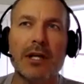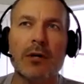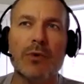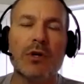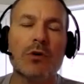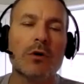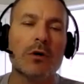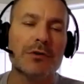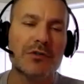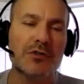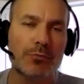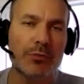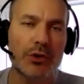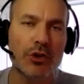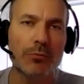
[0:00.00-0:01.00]
we call
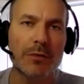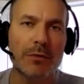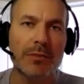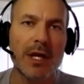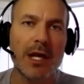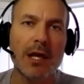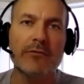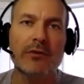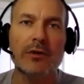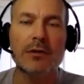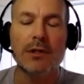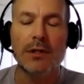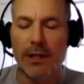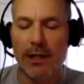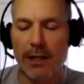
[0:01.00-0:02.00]
superhuman behavior,
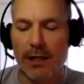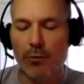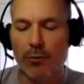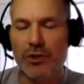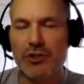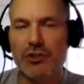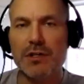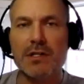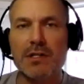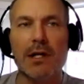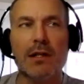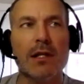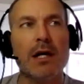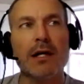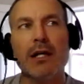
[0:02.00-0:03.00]
which is a
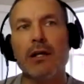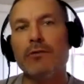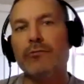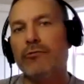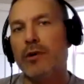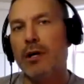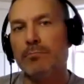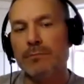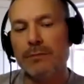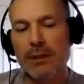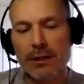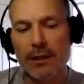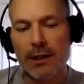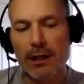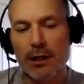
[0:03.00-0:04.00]
login from
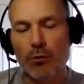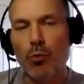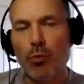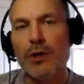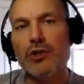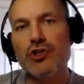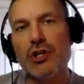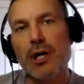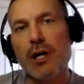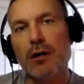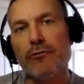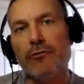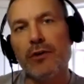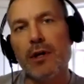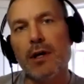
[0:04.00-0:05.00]
one
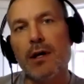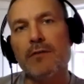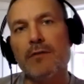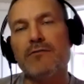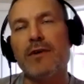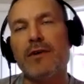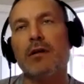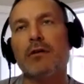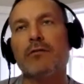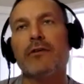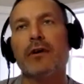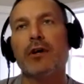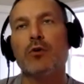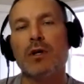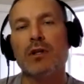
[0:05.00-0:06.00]
geography followed
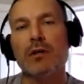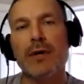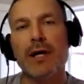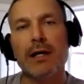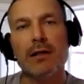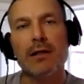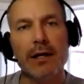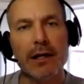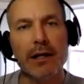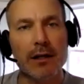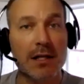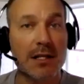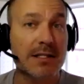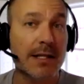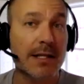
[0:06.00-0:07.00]
very quickly by a login
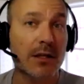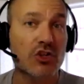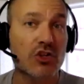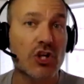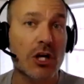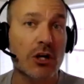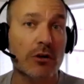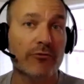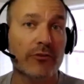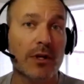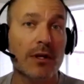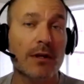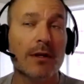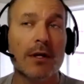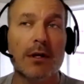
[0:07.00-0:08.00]
in a second
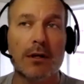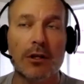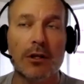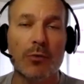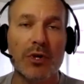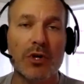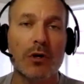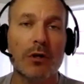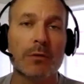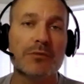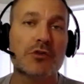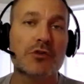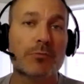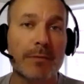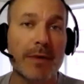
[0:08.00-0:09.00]
geography. We call them
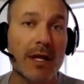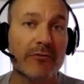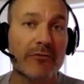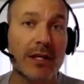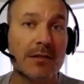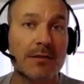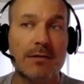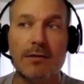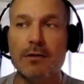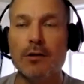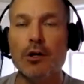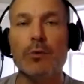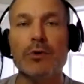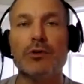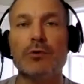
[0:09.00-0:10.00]
Superman events.
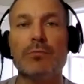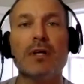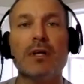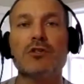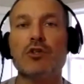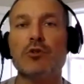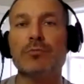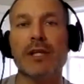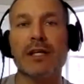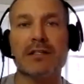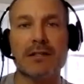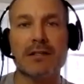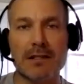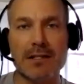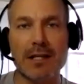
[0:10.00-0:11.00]
No one could be in two
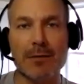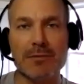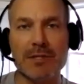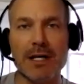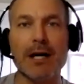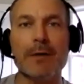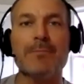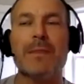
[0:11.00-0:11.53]
places at the same time.